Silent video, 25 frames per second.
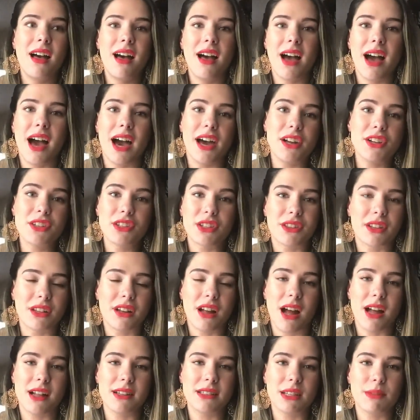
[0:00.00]
I just thought the
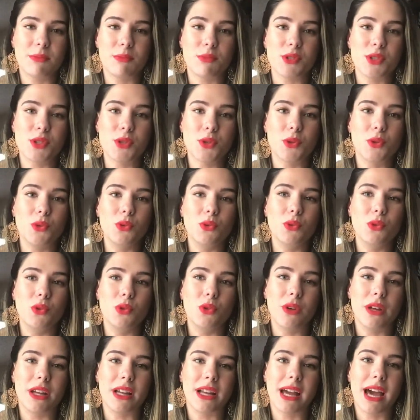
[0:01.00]
concept was cool
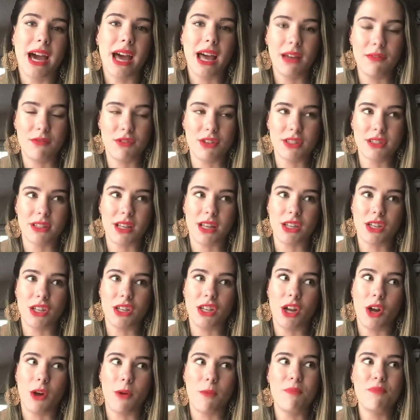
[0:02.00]
and kind of just like,
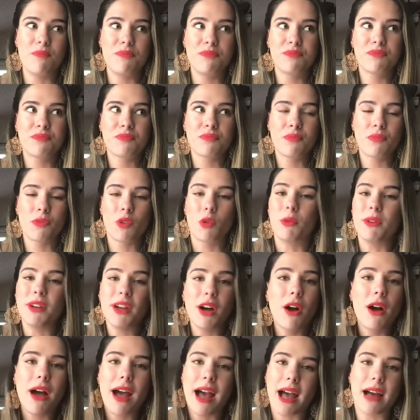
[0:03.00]
we
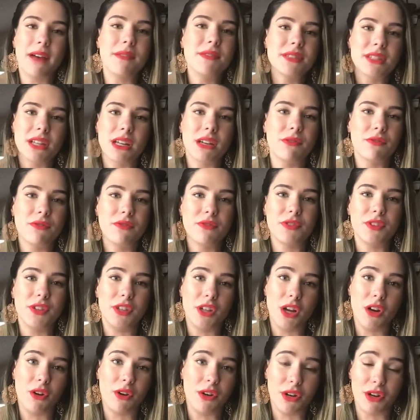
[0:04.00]
all have stuff, in
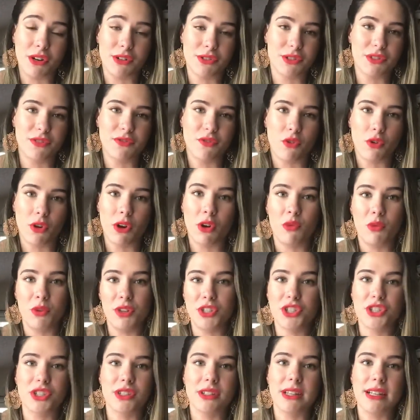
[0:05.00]
our Sephora
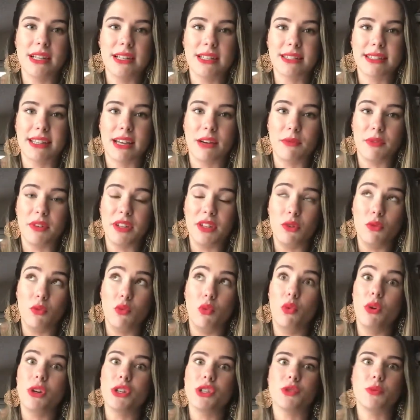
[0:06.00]
wish list that we
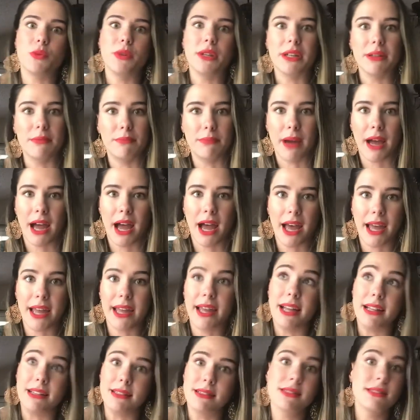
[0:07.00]
wish we could buy,
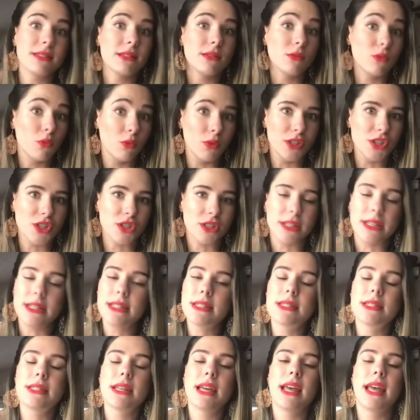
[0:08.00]
hence wish
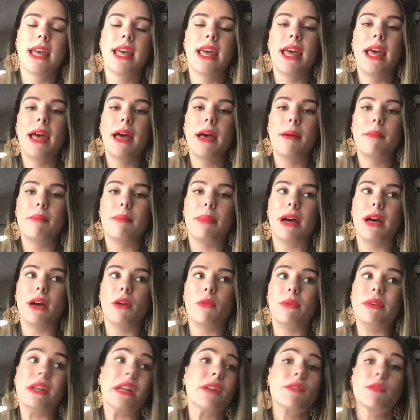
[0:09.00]
list, but
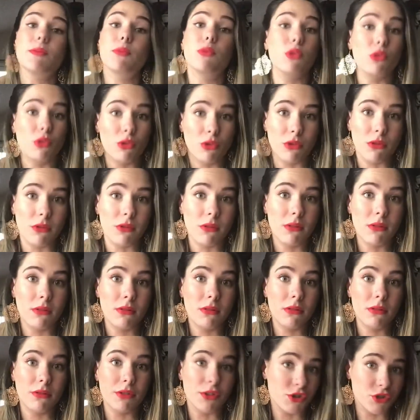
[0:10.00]
we never pull
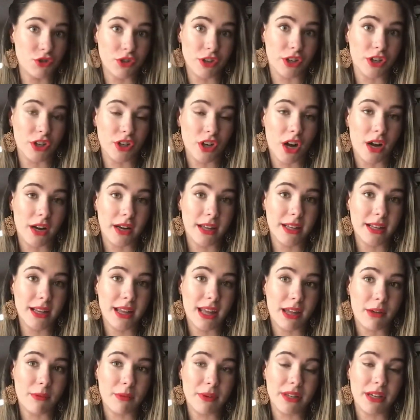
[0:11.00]
the trigger on it
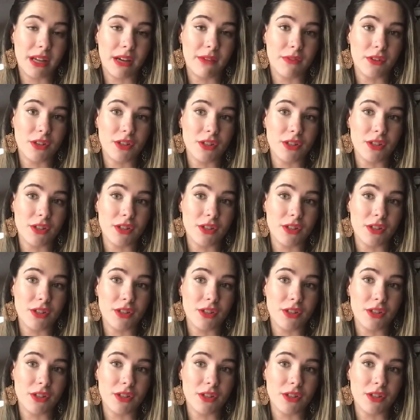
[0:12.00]
and we never